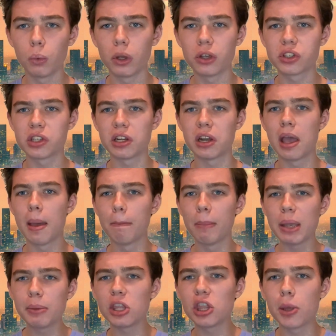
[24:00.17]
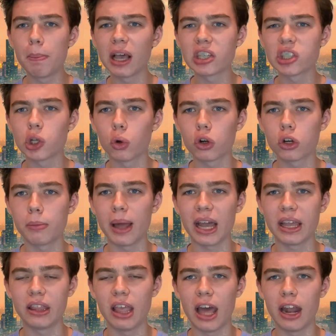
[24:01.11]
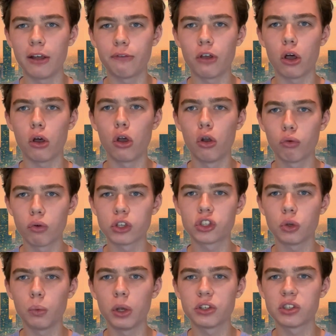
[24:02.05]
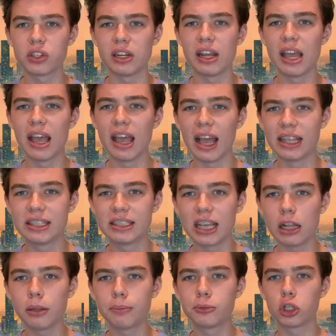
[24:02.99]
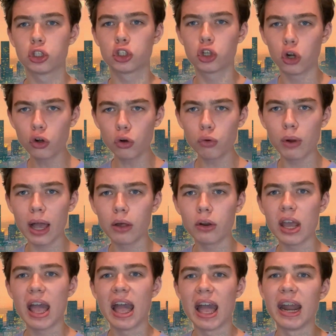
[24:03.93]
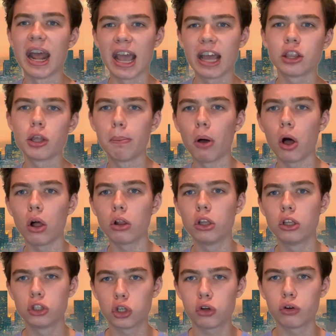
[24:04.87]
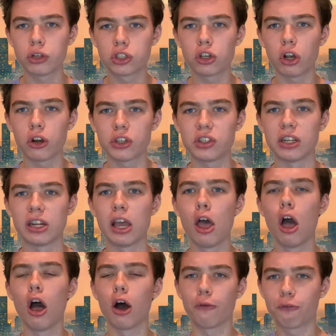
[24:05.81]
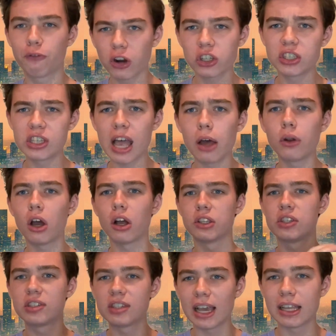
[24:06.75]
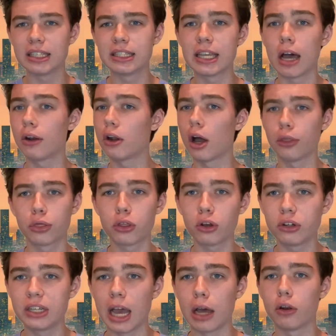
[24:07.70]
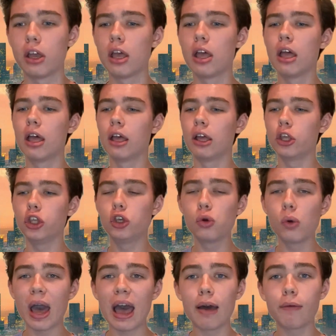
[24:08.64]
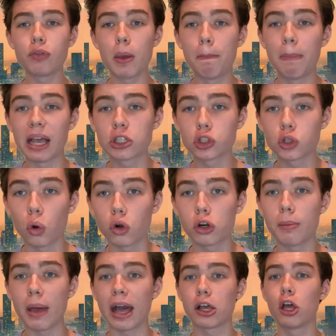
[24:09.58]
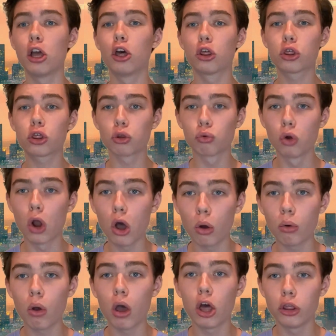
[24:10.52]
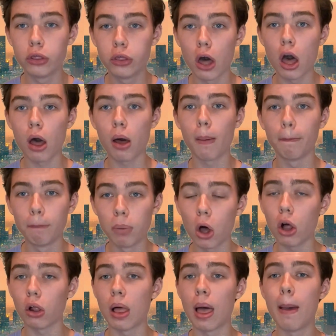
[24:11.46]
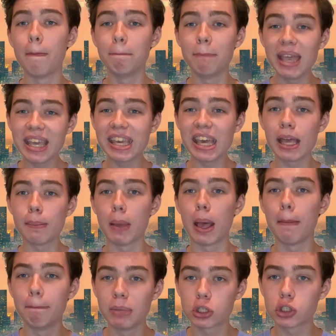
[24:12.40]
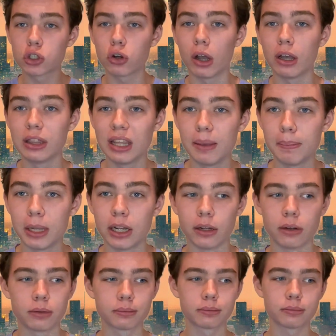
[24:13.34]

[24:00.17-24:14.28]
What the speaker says: Wilson, maybe the best quarterback in the NFL, Russell Wilson, and tell him to turn around and hand the ball to Chris Carson on first down, on second down, on third down. You have the best quarterback. Throw the ball. Make him Mr. Unlimited.